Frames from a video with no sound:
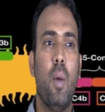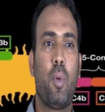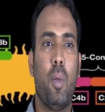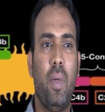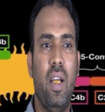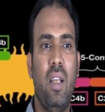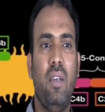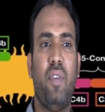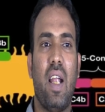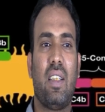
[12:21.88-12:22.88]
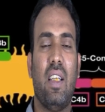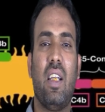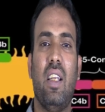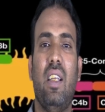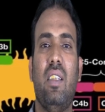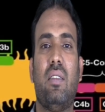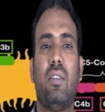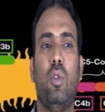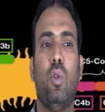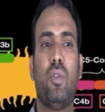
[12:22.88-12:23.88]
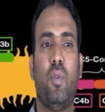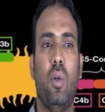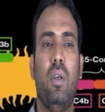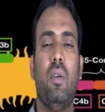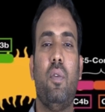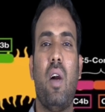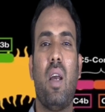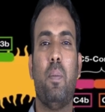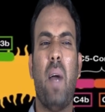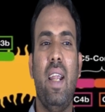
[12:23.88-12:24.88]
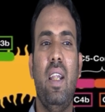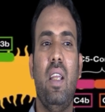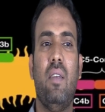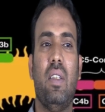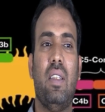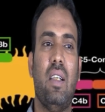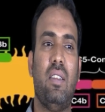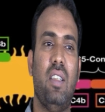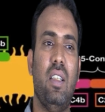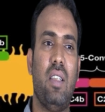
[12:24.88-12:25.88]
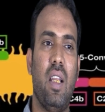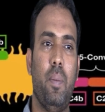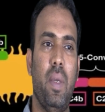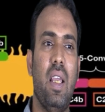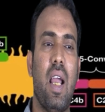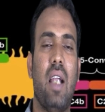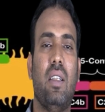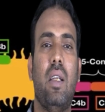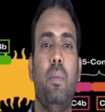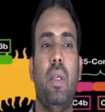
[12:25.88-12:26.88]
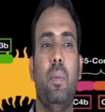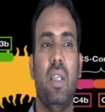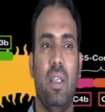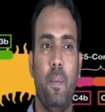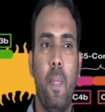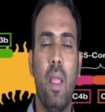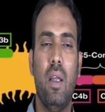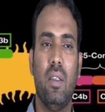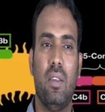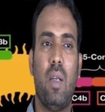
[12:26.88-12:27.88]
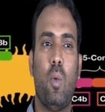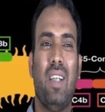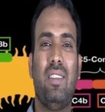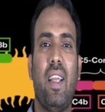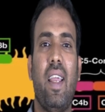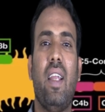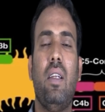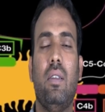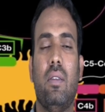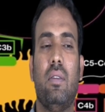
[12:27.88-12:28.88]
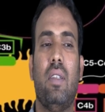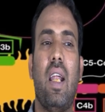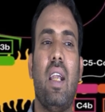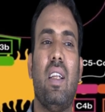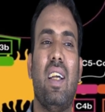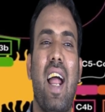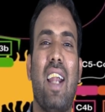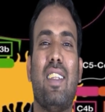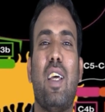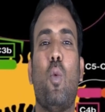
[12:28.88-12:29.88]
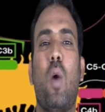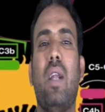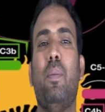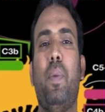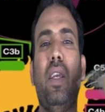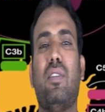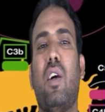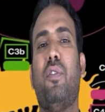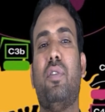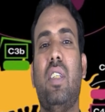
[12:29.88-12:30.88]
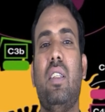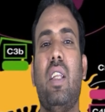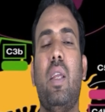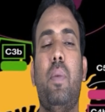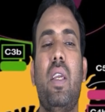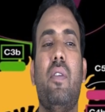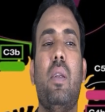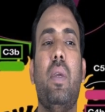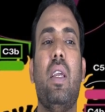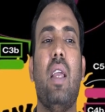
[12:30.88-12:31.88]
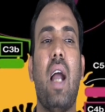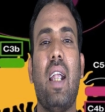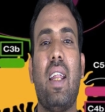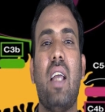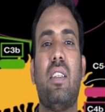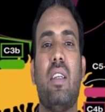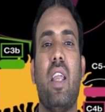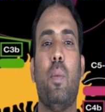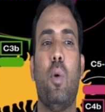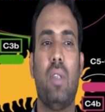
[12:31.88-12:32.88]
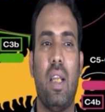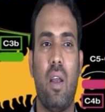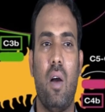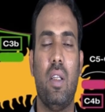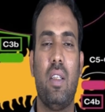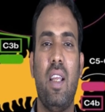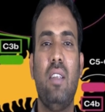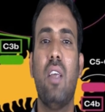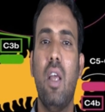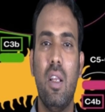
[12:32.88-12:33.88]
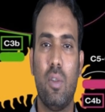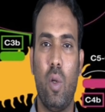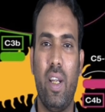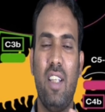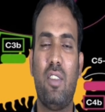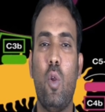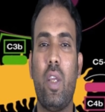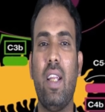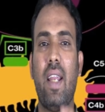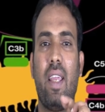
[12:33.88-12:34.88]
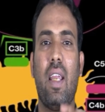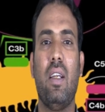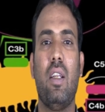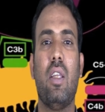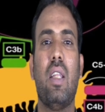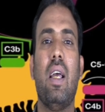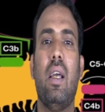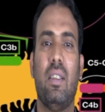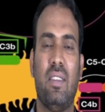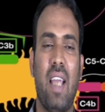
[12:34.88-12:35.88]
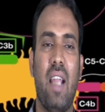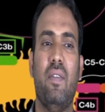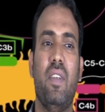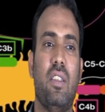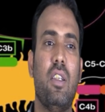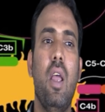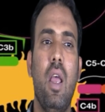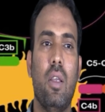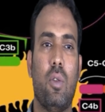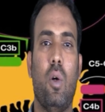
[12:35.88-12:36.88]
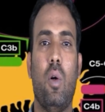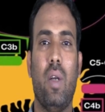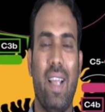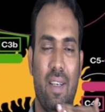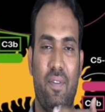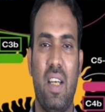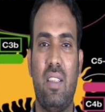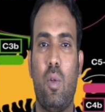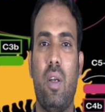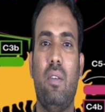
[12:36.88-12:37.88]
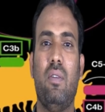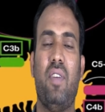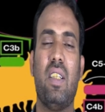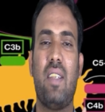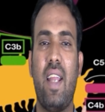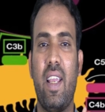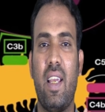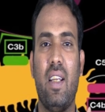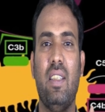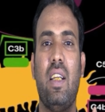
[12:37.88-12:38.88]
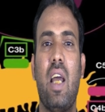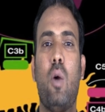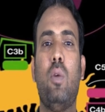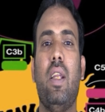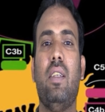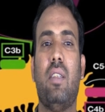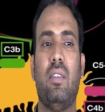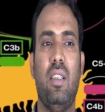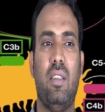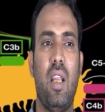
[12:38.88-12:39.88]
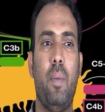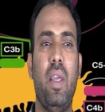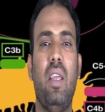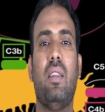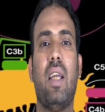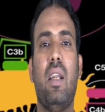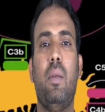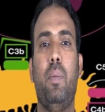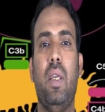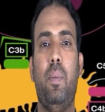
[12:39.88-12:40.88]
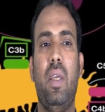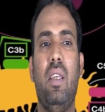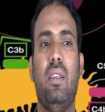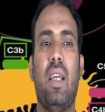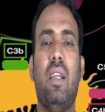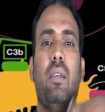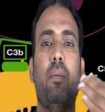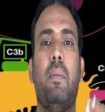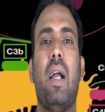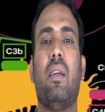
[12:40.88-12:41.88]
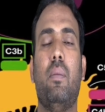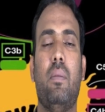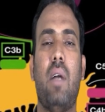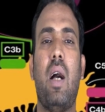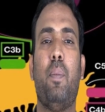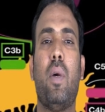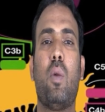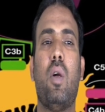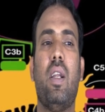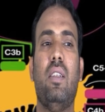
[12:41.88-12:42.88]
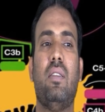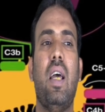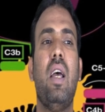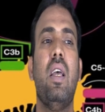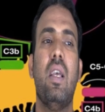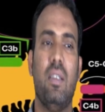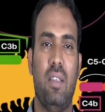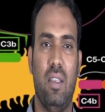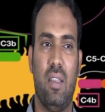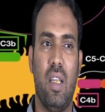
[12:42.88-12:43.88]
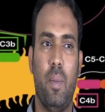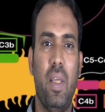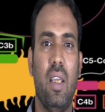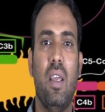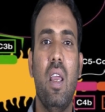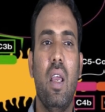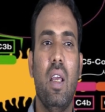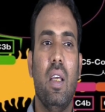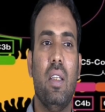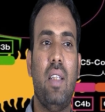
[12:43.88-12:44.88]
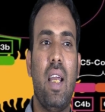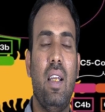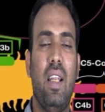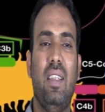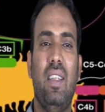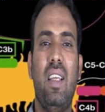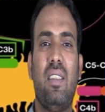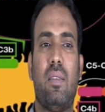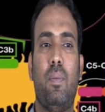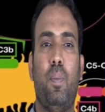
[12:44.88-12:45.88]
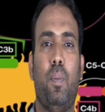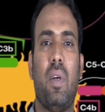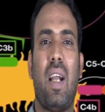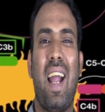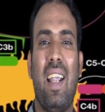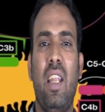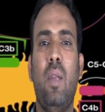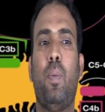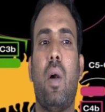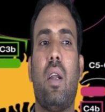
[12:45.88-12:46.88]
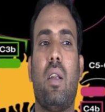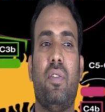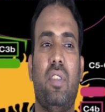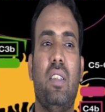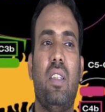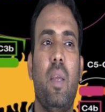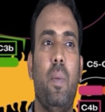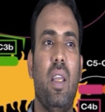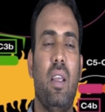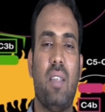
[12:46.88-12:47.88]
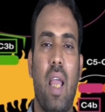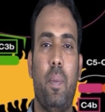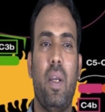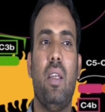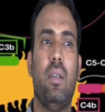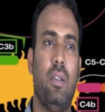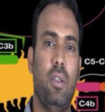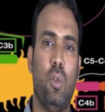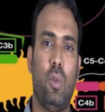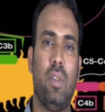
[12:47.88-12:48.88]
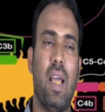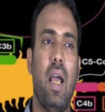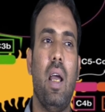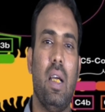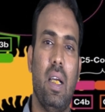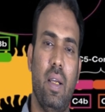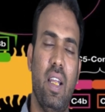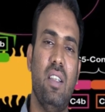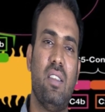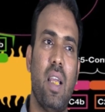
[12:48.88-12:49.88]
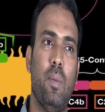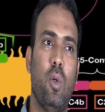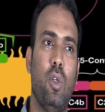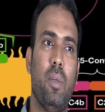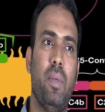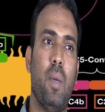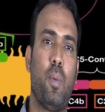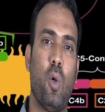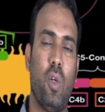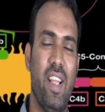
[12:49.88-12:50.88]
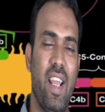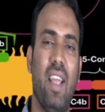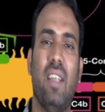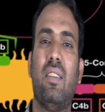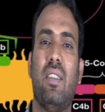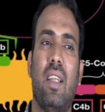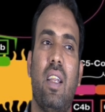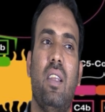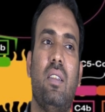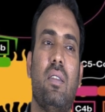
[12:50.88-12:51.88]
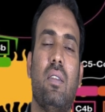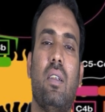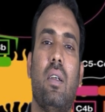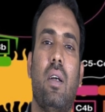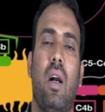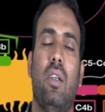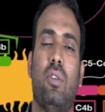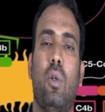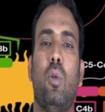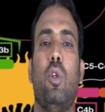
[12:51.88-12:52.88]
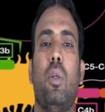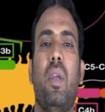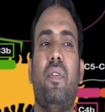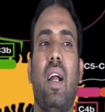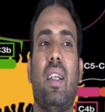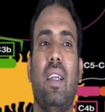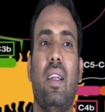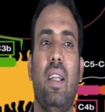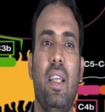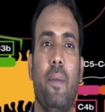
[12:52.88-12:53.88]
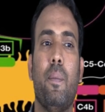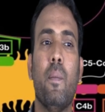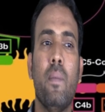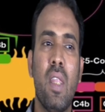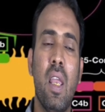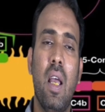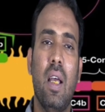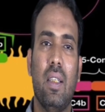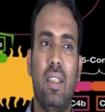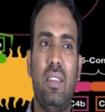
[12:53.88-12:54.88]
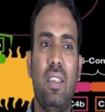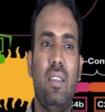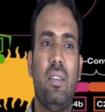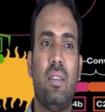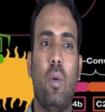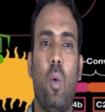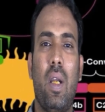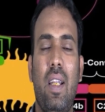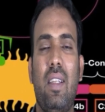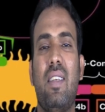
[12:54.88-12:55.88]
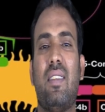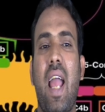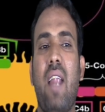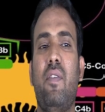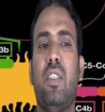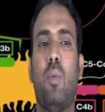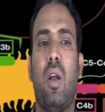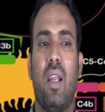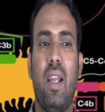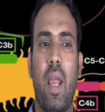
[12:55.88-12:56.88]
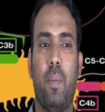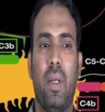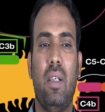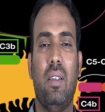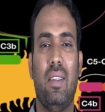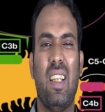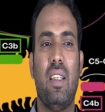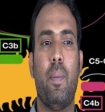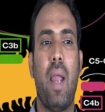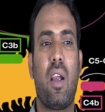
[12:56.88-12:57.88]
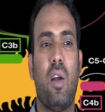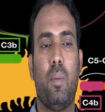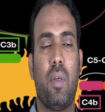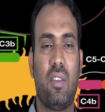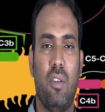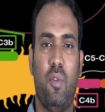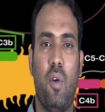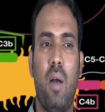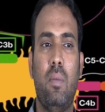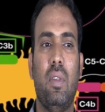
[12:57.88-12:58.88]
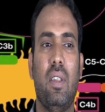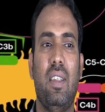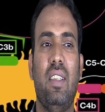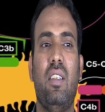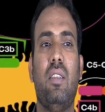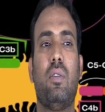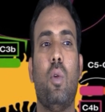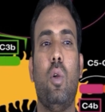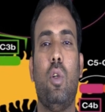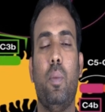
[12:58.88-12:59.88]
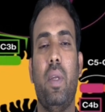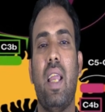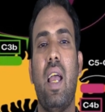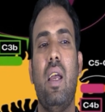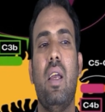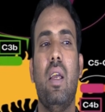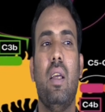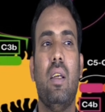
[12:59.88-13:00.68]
Properdin factor is useful for binding with that C3B and then BB. Then once again, that another one piece of C3B will be attached above that all the things. So it is looking like into the sandwich. So first layer in the down is the C3B, then BB, then upper one is the C3B. Then in this cutting part of C3B is happening due to the enzyme known to be a protease, that is also known to be a factor D. This is only the sandwich model happen, then the MAC complex will form. This is known to be a